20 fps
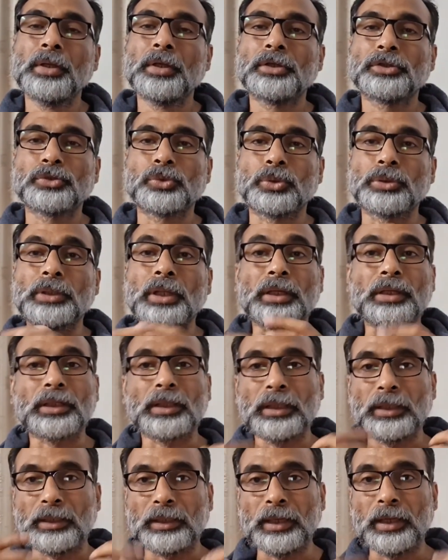so that
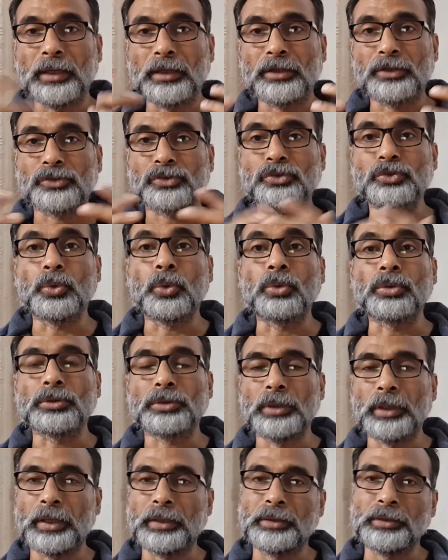he can solve
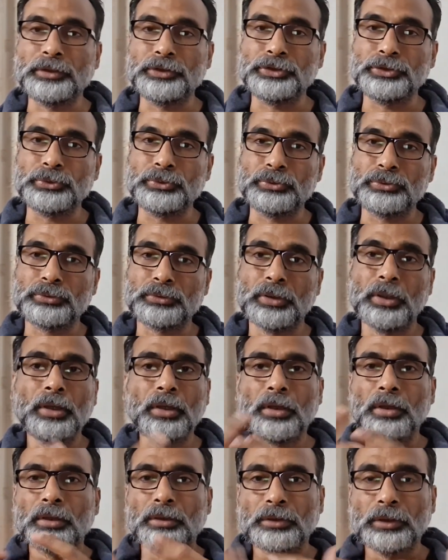that issues.
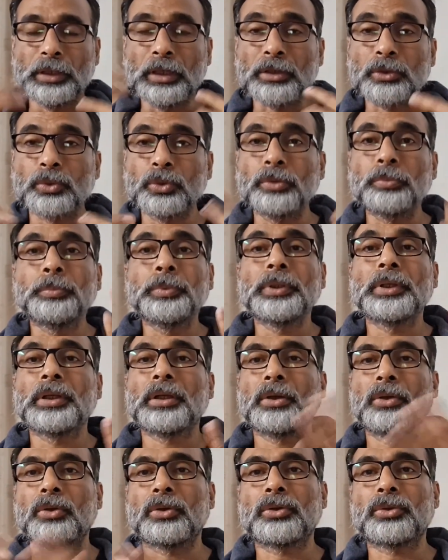There could be a
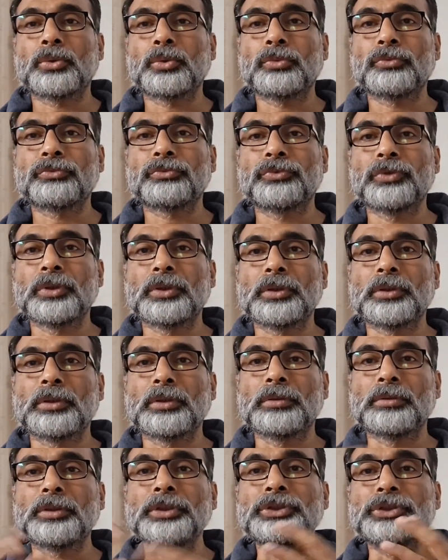lot of
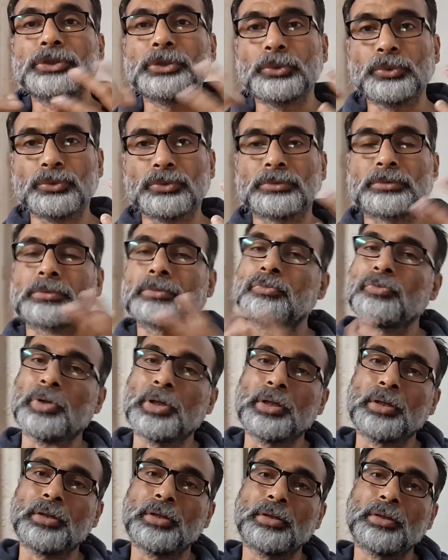issues
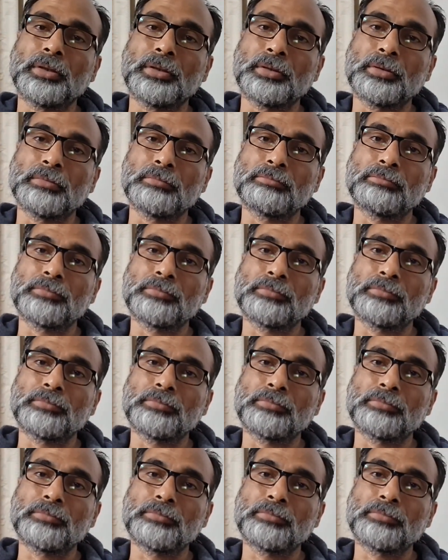when a